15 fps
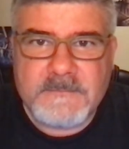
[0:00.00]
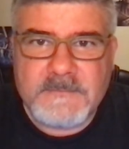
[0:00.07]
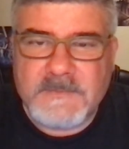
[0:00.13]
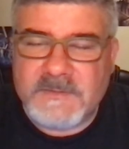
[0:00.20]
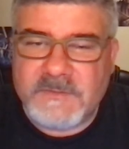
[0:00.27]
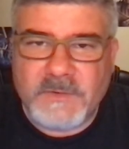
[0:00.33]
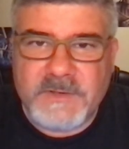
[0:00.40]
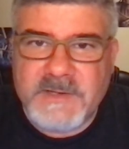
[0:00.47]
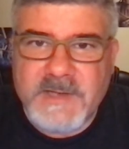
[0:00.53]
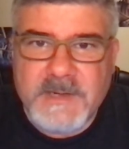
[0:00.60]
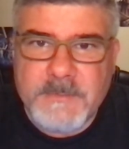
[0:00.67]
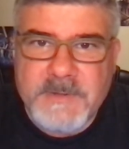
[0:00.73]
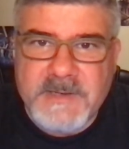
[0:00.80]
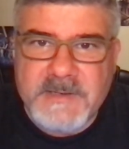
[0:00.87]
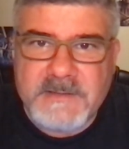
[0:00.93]
That's all you got to
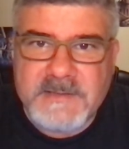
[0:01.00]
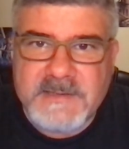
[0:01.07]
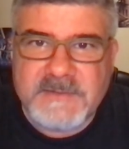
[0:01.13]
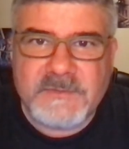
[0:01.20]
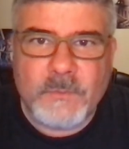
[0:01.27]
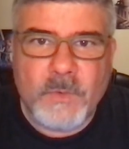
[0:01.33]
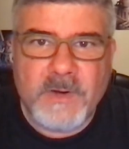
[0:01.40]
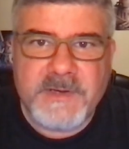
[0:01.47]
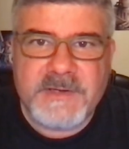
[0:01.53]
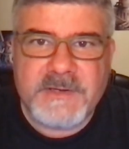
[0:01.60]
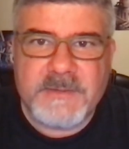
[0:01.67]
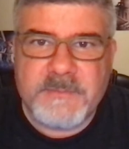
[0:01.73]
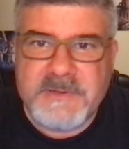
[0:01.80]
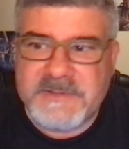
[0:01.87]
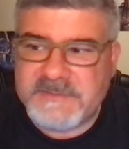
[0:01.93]
be. He doesn't want you
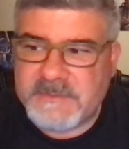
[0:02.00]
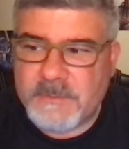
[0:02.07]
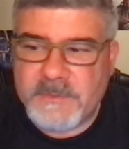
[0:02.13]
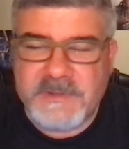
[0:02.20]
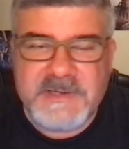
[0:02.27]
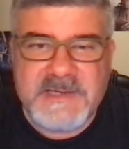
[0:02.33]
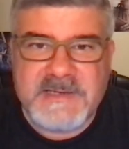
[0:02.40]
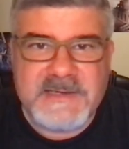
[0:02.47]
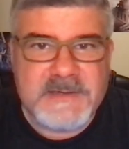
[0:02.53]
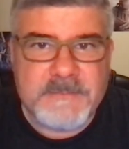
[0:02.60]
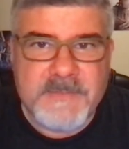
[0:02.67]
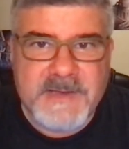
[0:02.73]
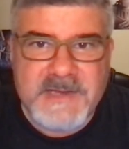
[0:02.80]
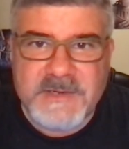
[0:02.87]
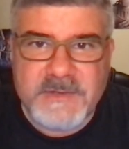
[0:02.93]
to be someone he didn't
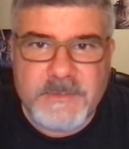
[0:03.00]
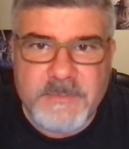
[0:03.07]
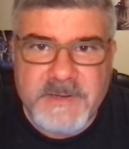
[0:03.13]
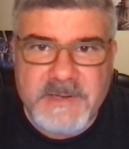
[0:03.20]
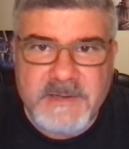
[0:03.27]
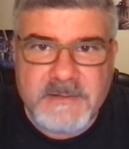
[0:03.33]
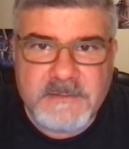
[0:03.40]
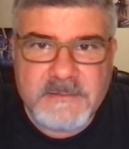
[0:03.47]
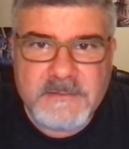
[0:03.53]
make you to be."